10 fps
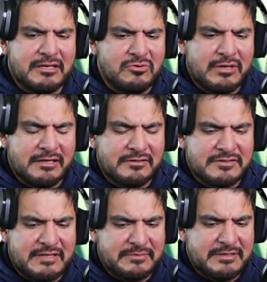you can't
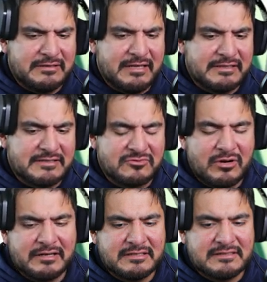understand Team Galactic's
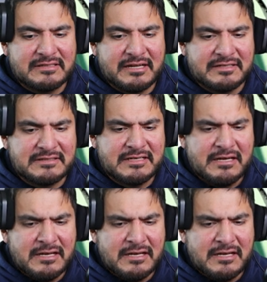grand designs.